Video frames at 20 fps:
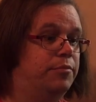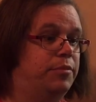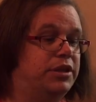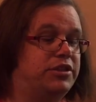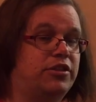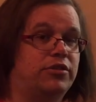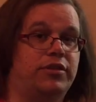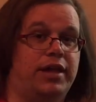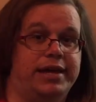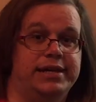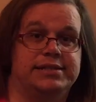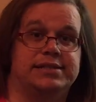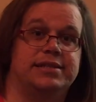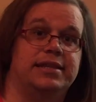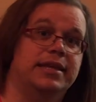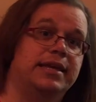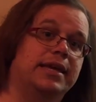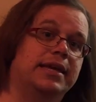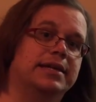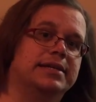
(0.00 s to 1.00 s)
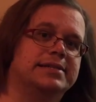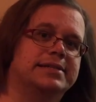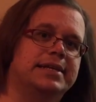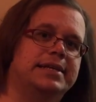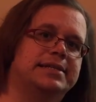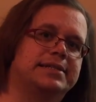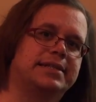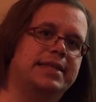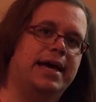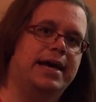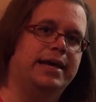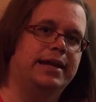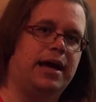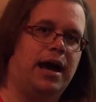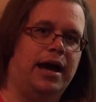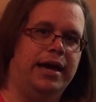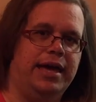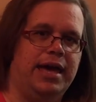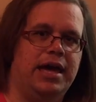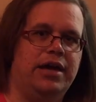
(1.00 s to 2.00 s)
But the nice thing is that
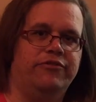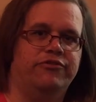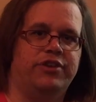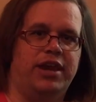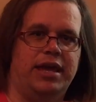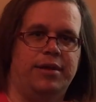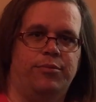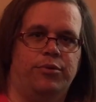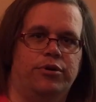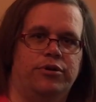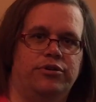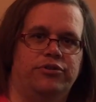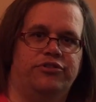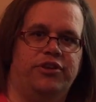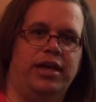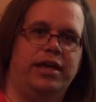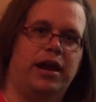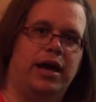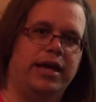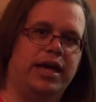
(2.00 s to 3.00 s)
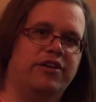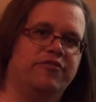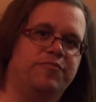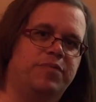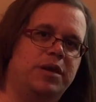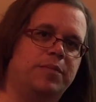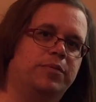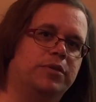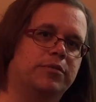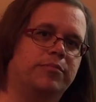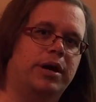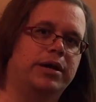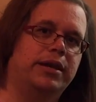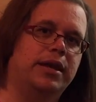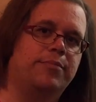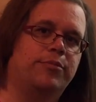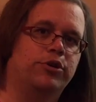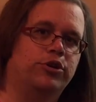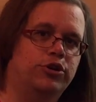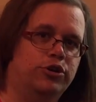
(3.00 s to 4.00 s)
I have neighbors and I have people in my
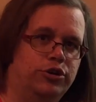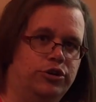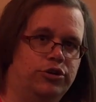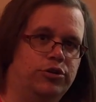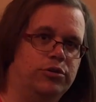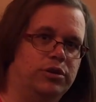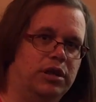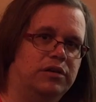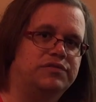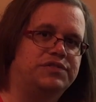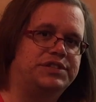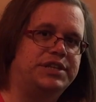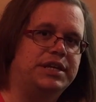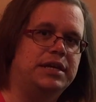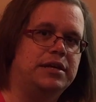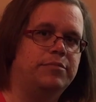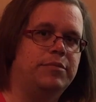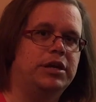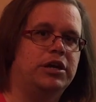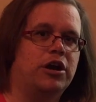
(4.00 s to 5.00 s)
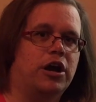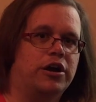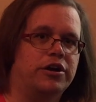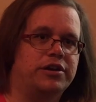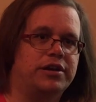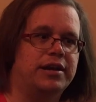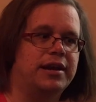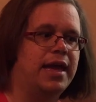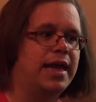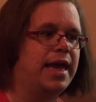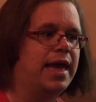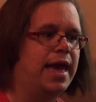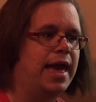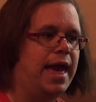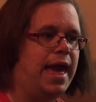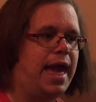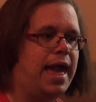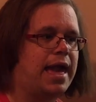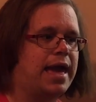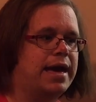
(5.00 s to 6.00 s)
neighborhood who love seeing me garden,
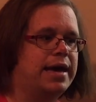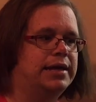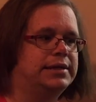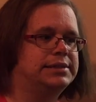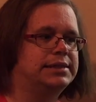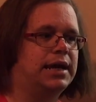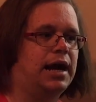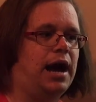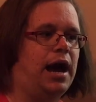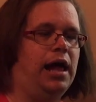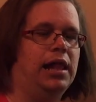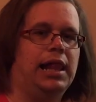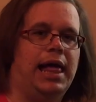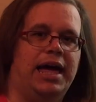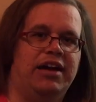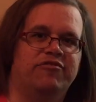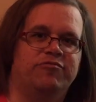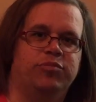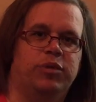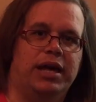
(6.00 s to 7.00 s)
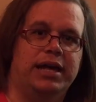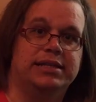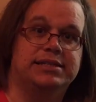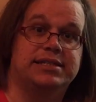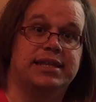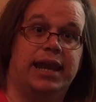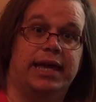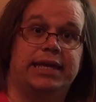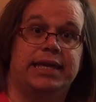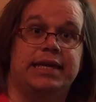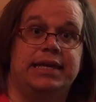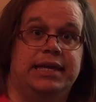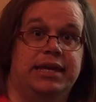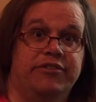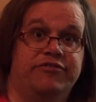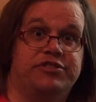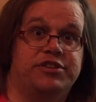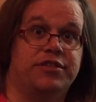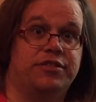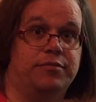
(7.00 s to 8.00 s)
and I'll have plants that I can
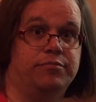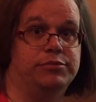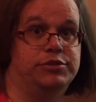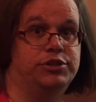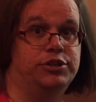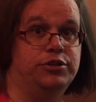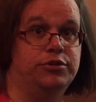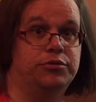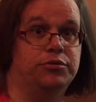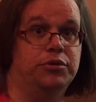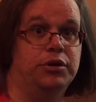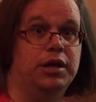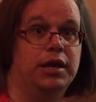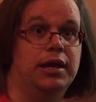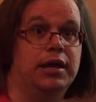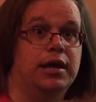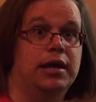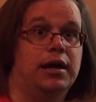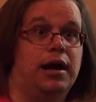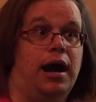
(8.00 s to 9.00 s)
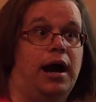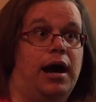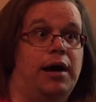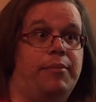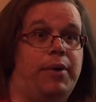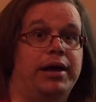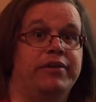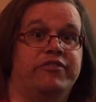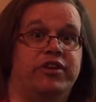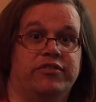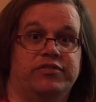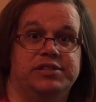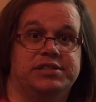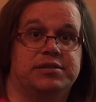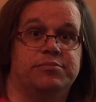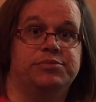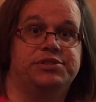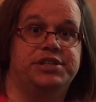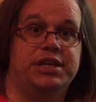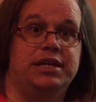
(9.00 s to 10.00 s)
give to them too. I've given
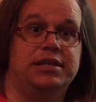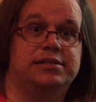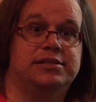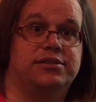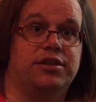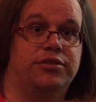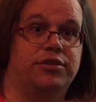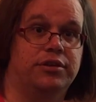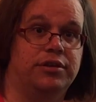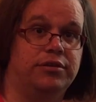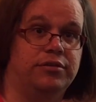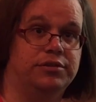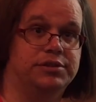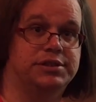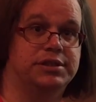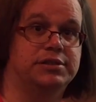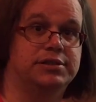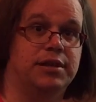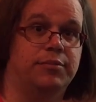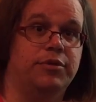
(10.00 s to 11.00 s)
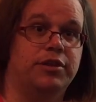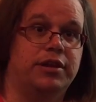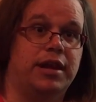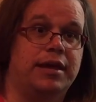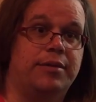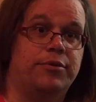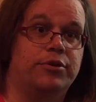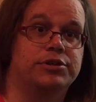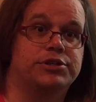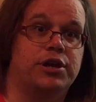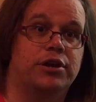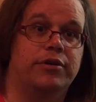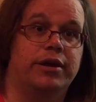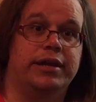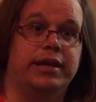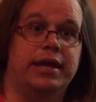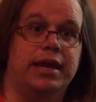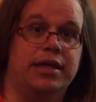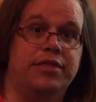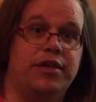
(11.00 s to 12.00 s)
some seeds to some of the neighbors
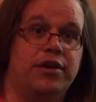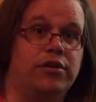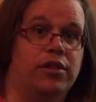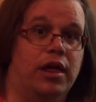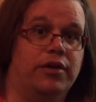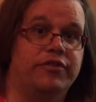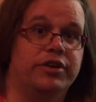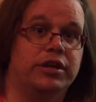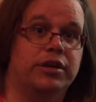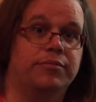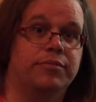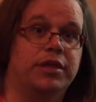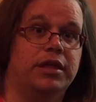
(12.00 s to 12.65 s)
already, and they're loving them.